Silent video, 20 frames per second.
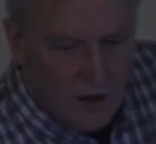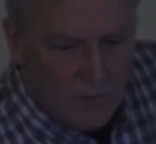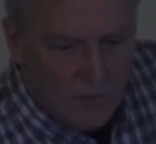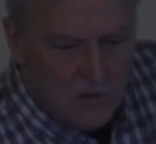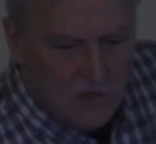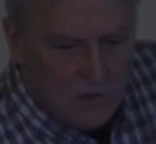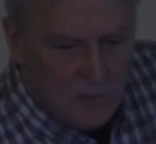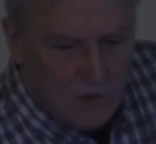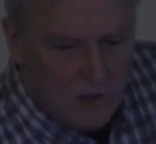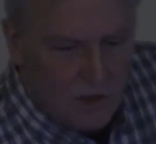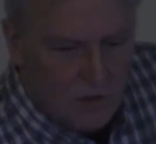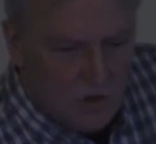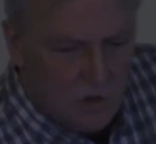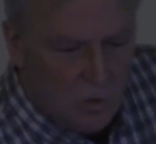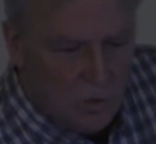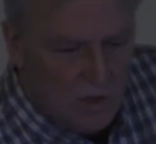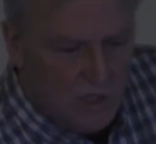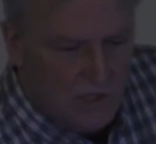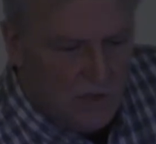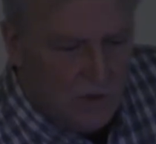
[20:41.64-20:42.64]
is about
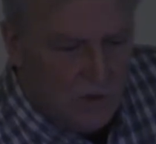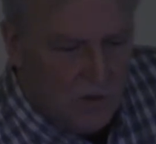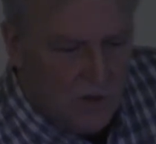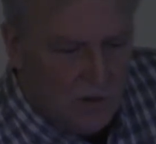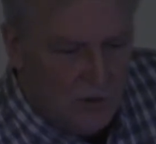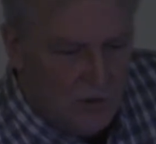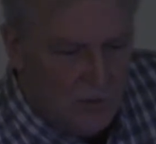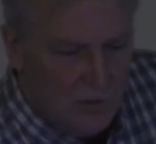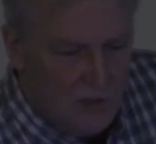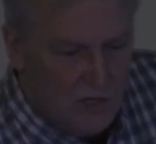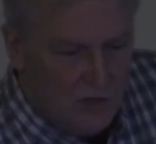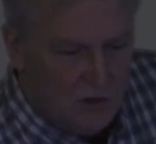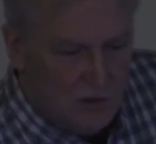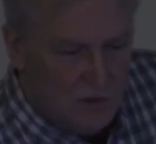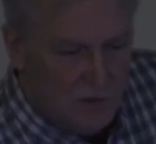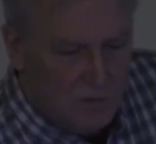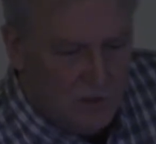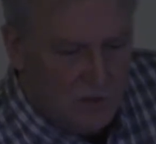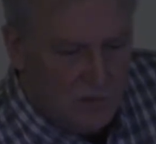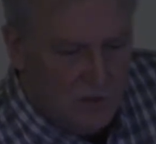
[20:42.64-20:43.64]
2,200 meters
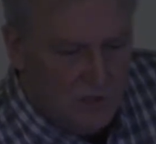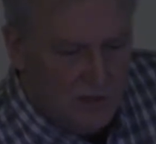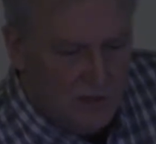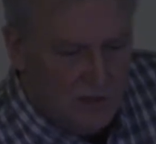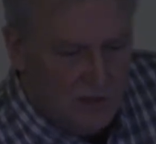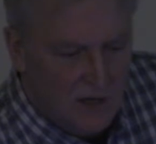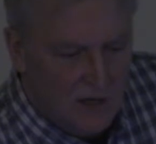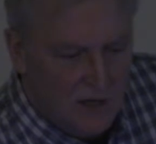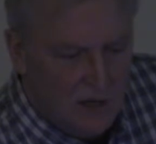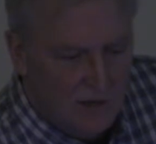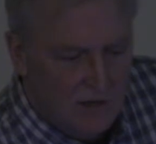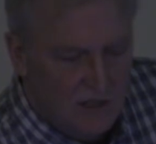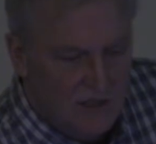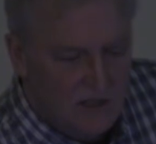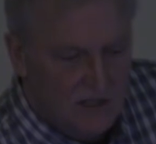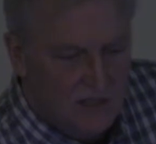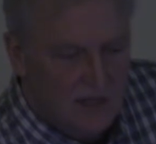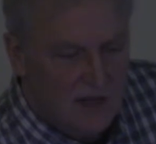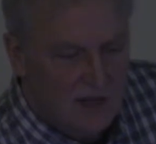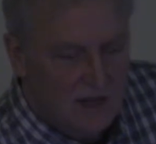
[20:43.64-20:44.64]
between these
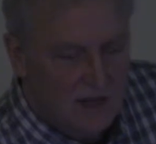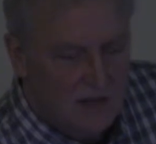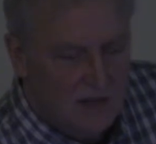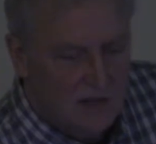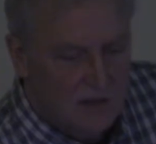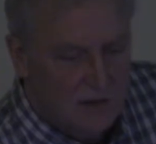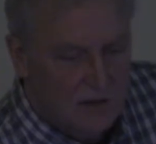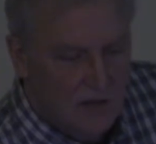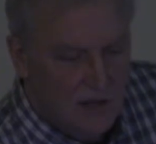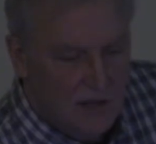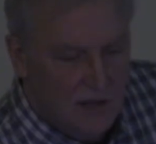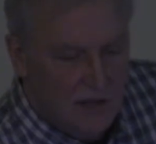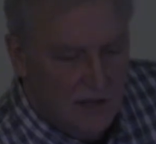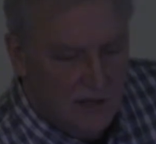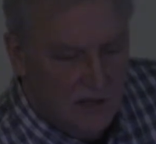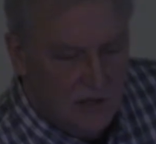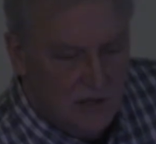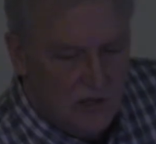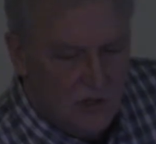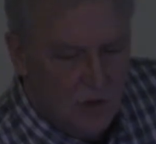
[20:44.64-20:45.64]
stakes.
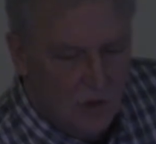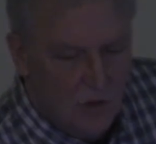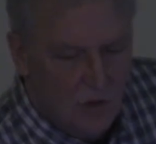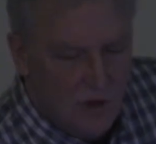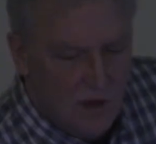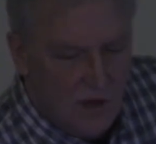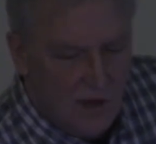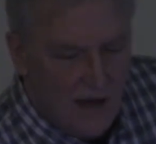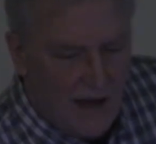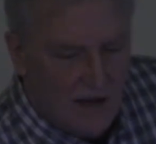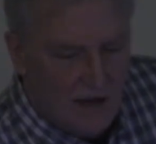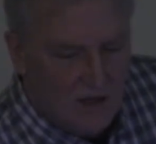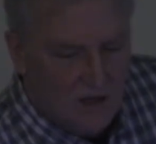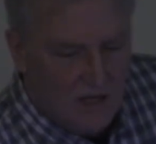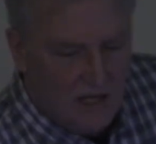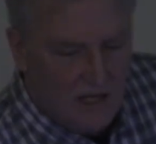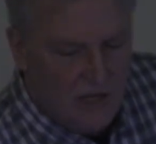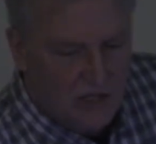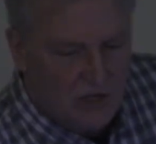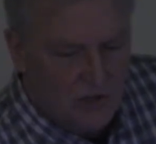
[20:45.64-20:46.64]
And so that
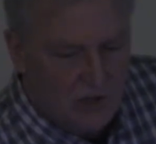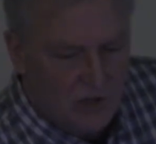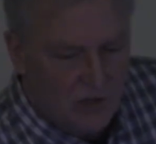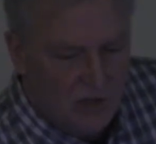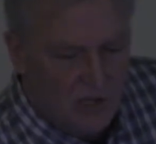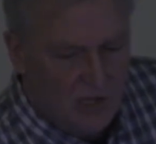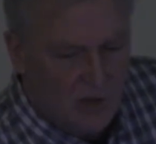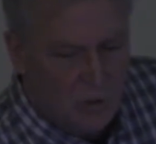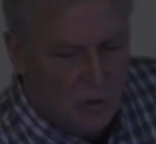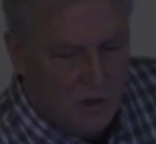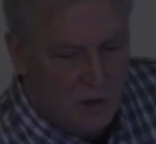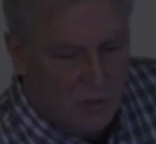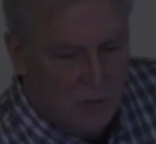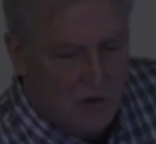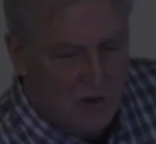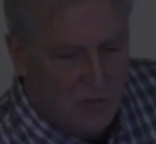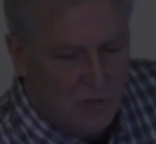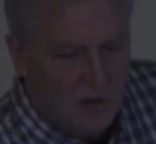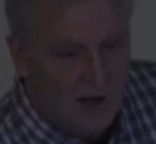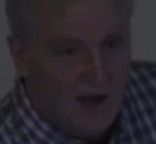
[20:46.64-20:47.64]
glacier, the
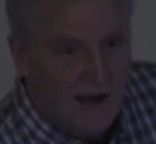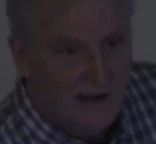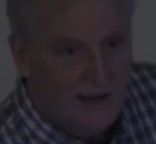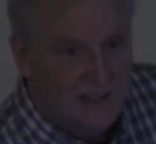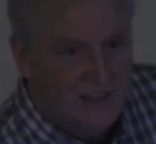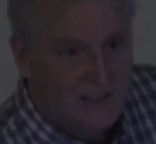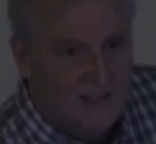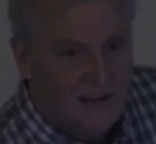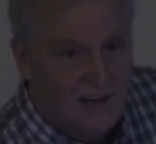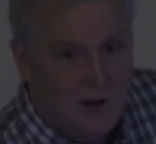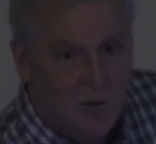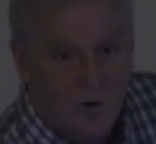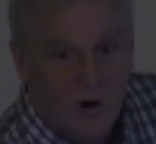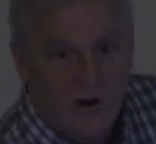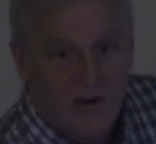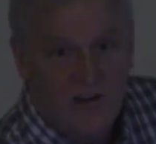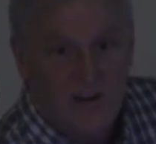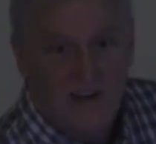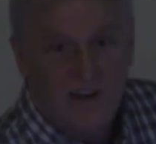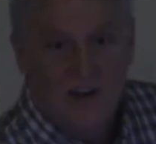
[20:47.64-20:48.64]
equilibrium line isn't anywhere
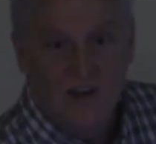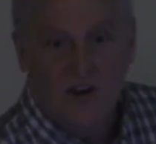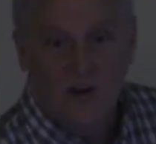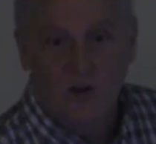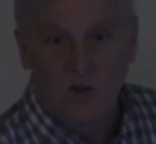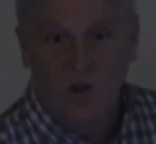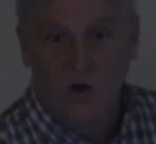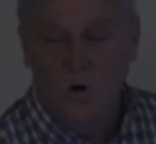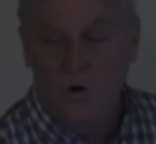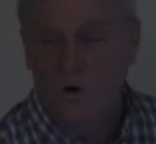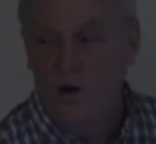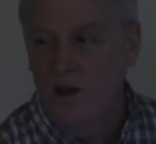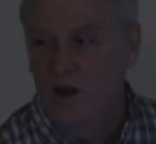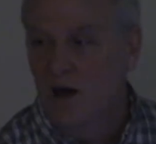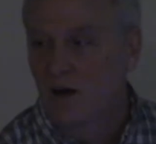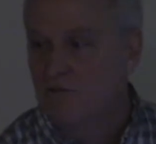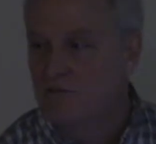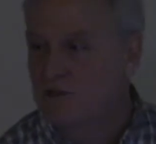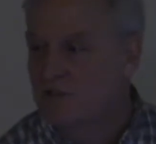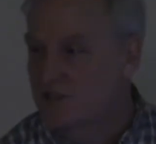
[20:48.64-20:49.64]
near low
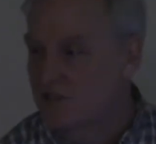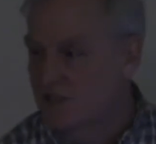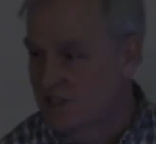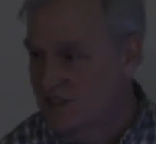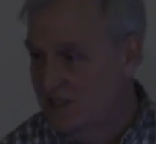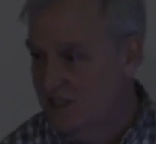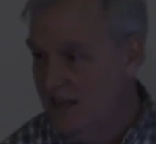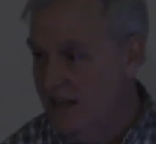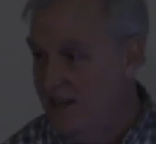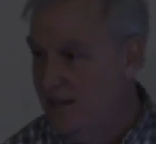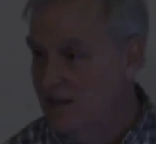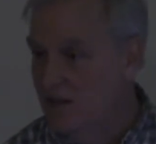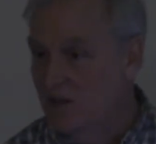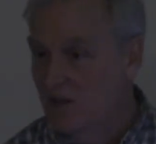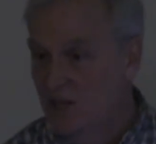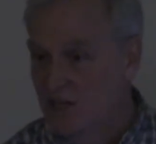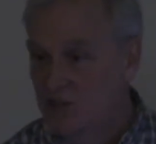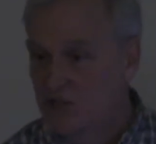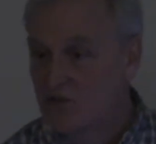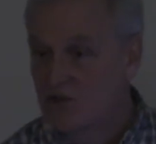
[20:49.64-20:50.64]
enough to sustain the
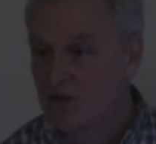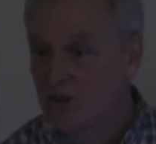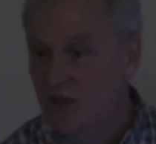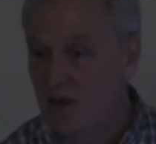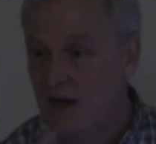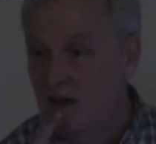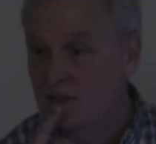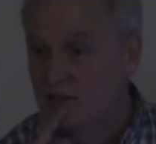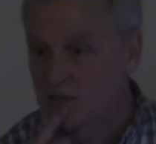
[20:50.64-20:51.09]
glacier at that